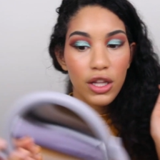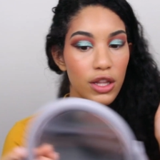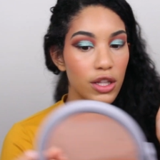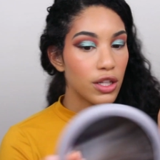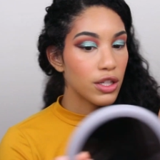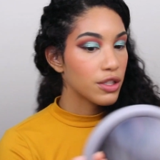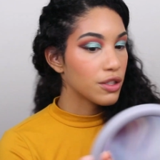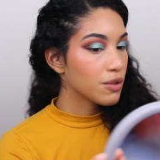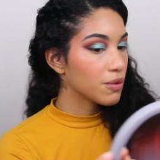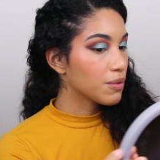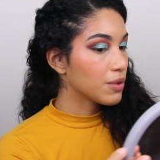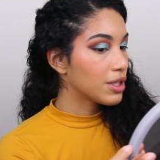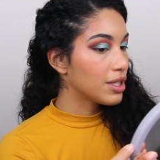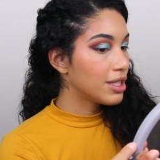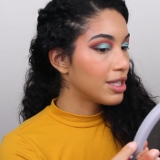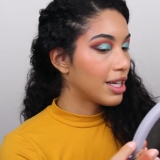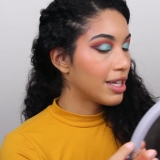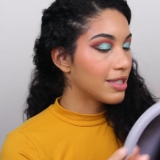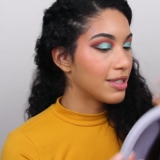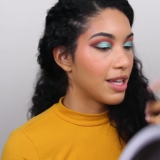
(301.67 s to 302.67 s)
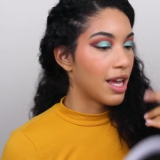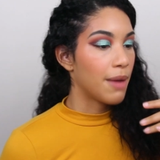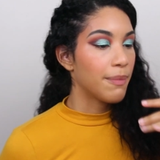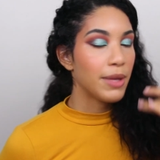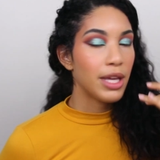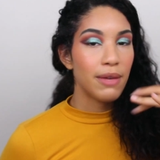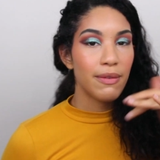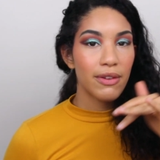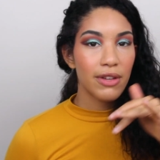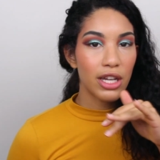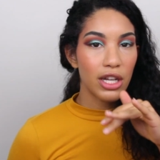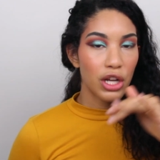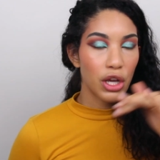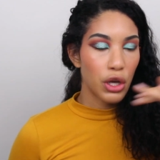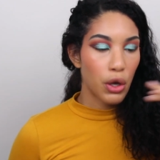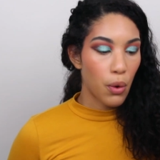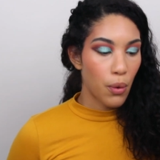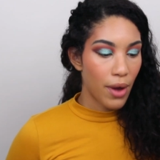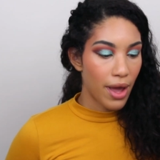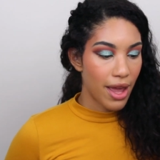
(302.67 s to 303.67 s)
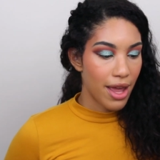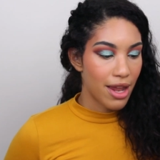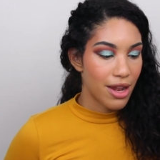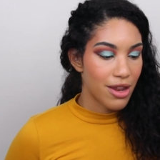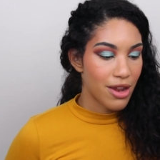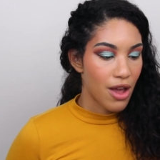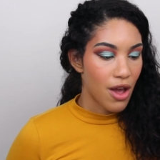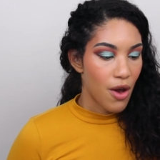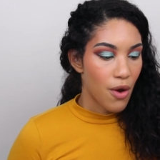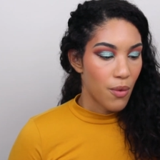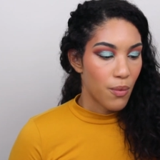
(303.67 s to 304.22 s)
looks really nicely. I'm even gonna go in